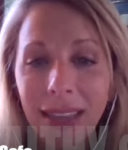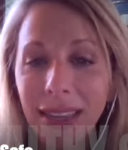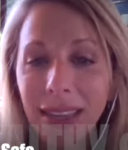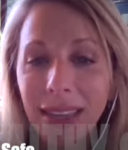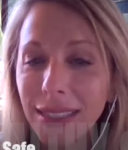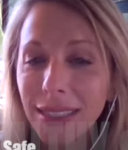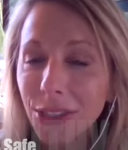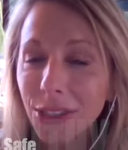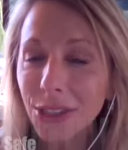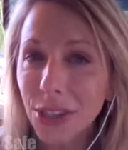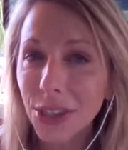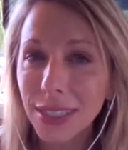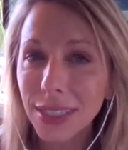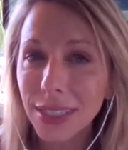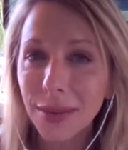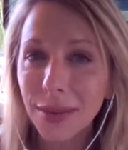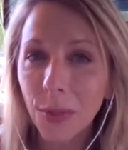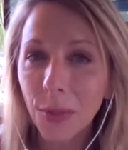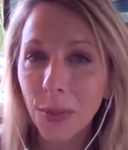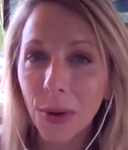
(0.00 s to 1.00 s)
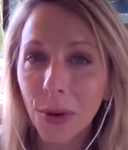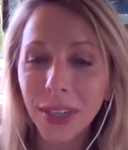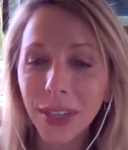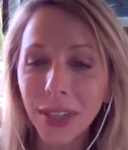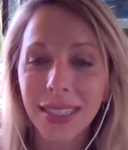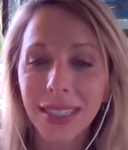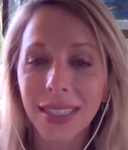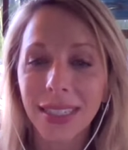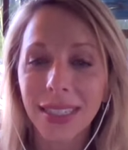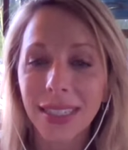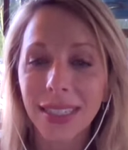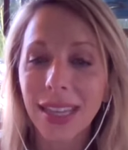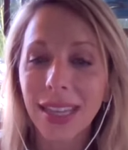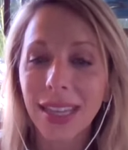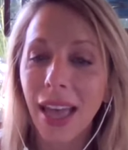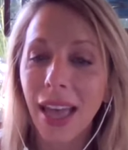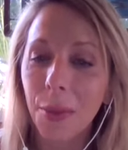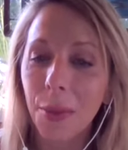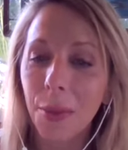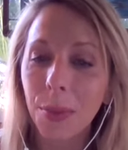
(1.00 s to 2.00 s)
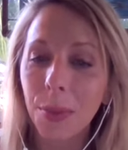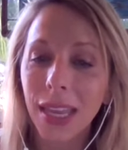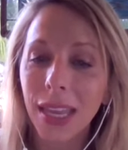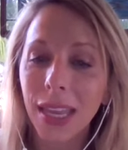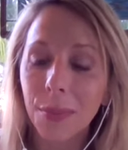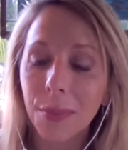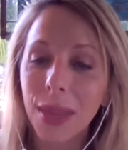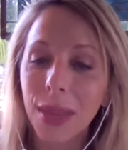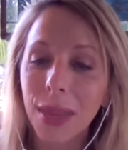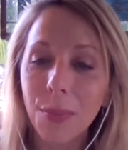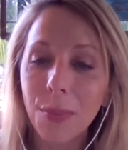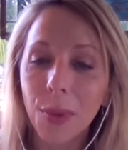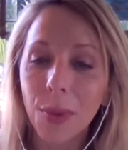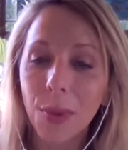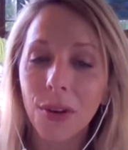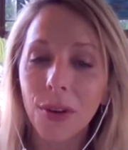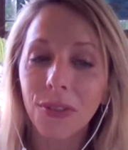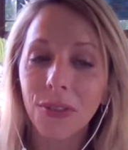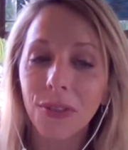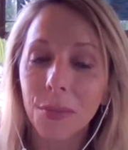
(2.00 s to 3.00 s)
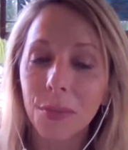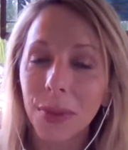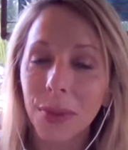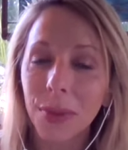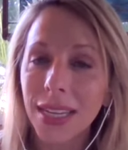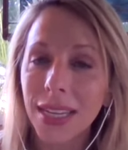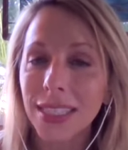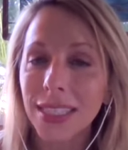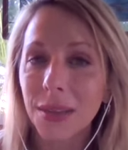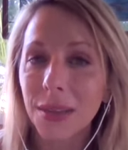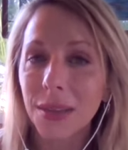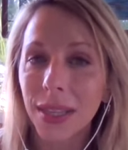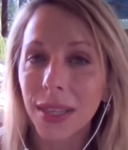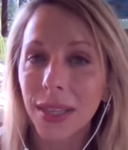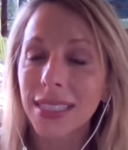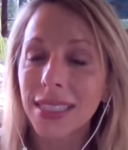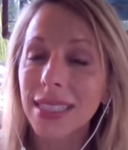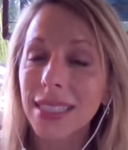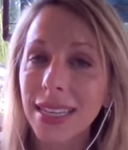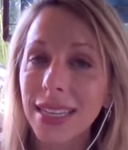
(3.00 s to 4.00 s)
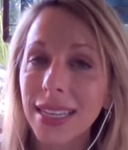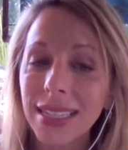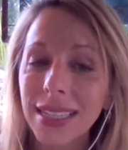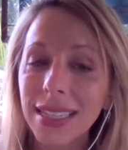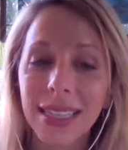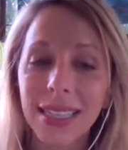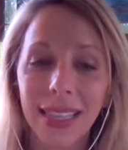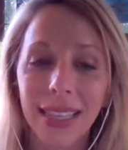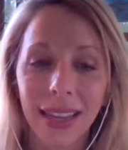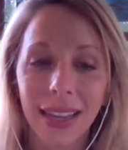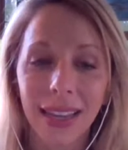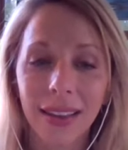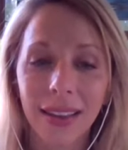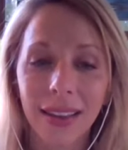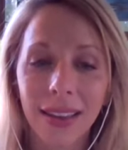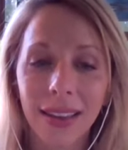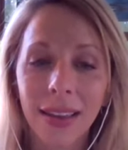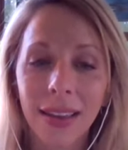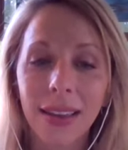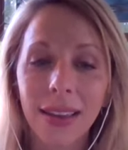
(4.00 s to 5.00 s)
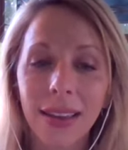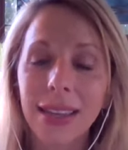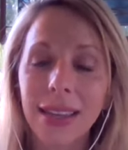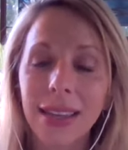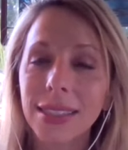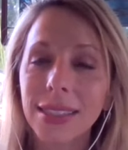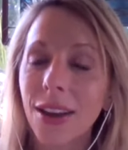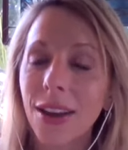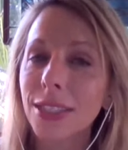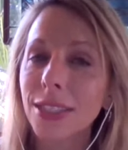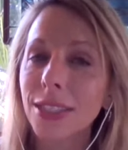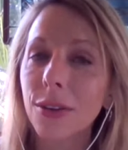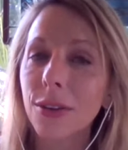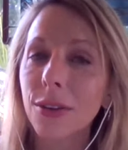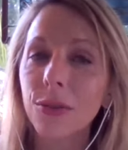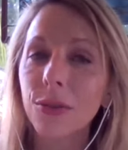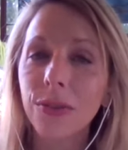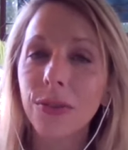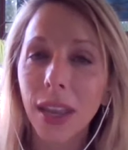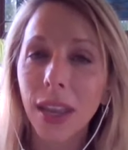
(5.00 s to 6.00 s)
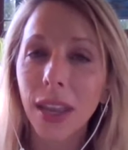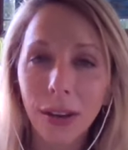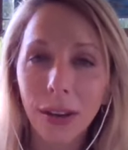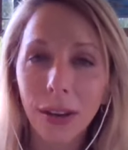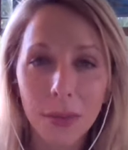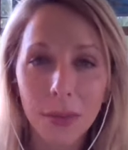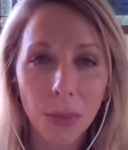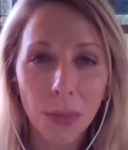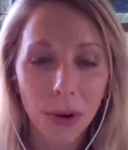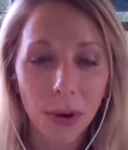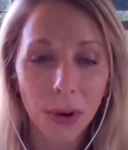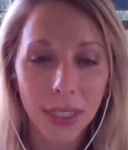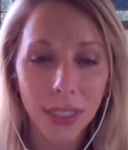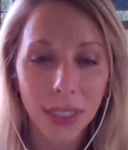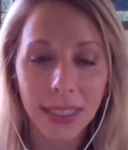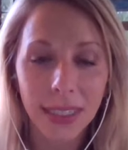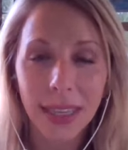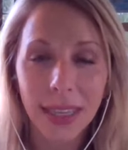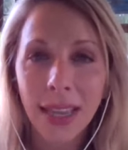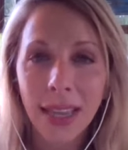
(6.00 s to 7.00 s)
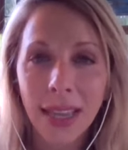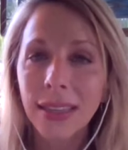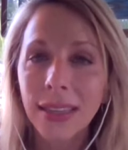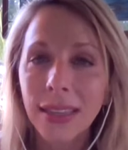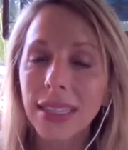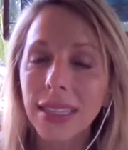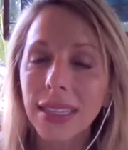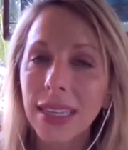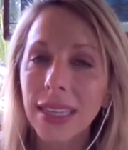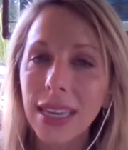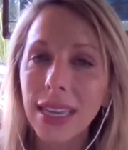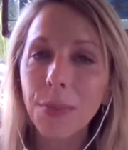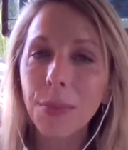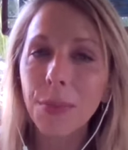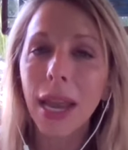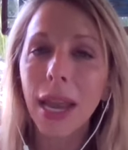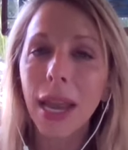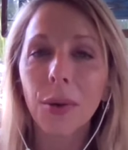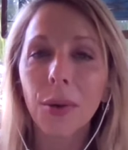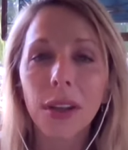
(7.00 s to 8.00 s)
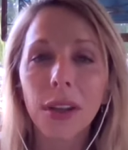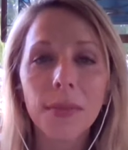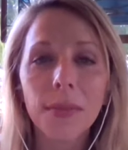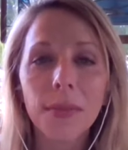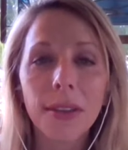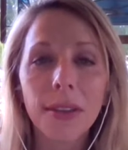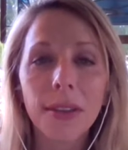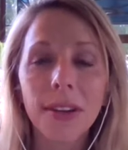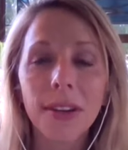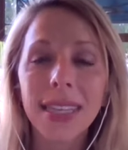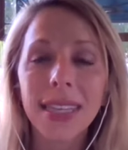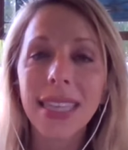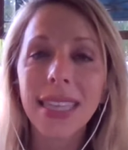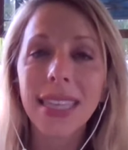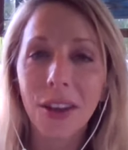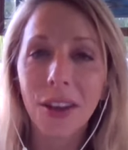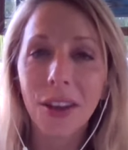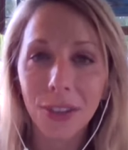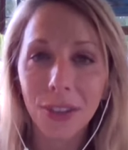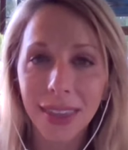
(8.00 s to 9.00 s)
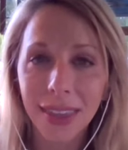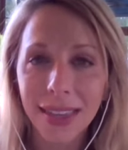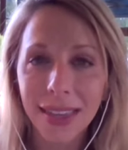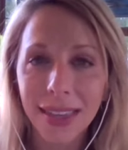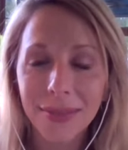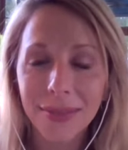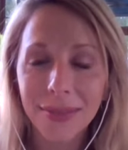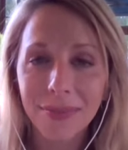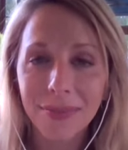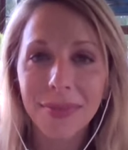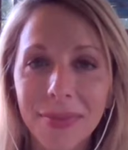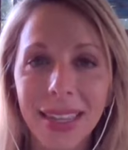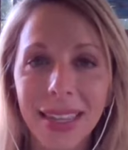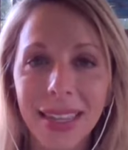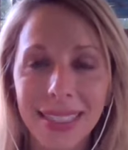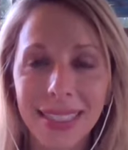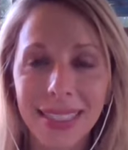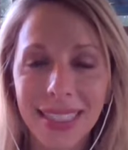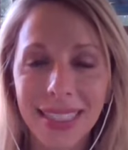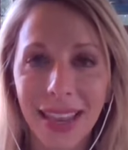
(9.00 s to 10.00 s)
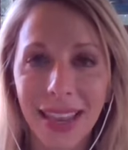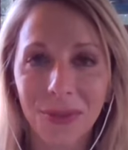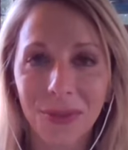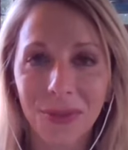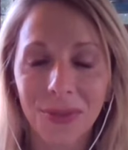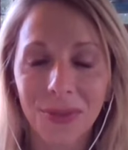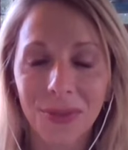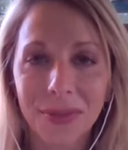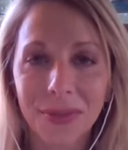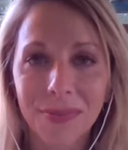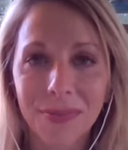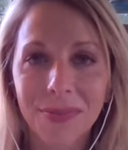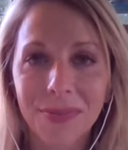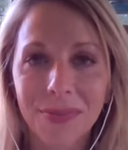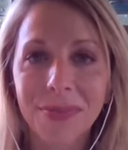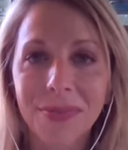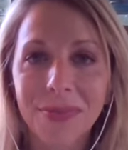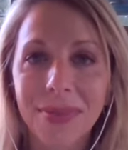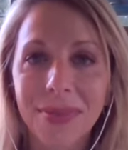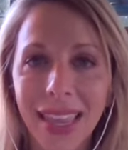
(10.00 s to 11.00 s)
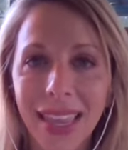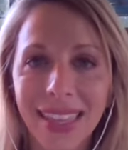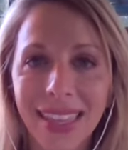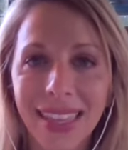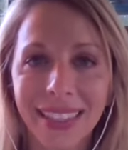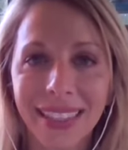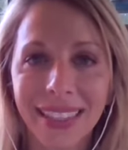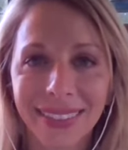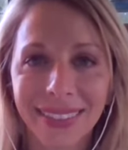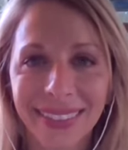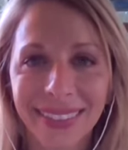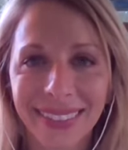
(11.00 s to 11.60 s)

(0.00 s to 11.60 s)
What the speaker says: isn't just important to help get people from place to place easily. It's also very important to keep our communities healthy and safe. Thank you.